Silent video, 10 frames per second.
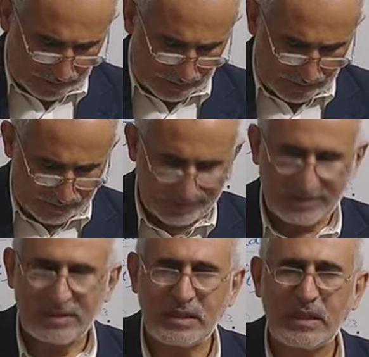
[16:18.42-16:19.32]

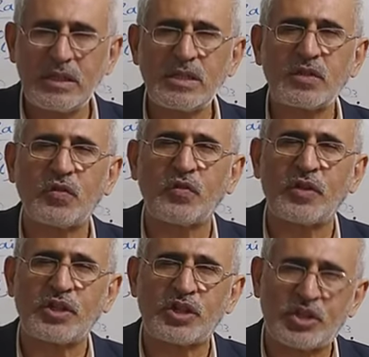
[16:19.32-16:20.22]
eat these
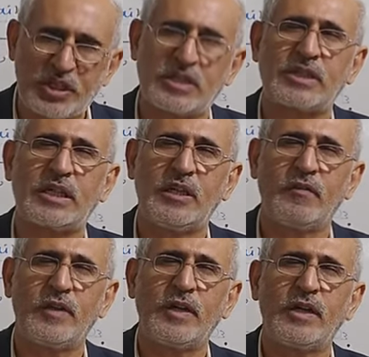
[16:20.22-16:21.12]
fishes.
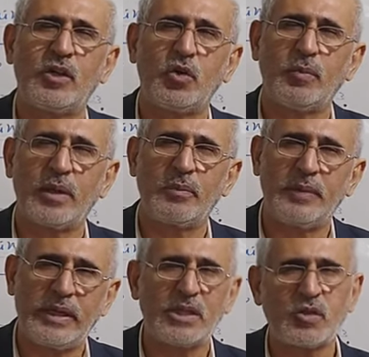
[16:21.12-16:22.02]
Even human
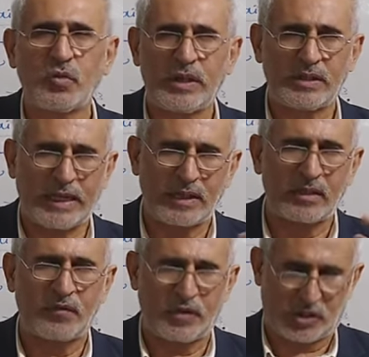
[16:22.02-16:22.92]
beings, we take the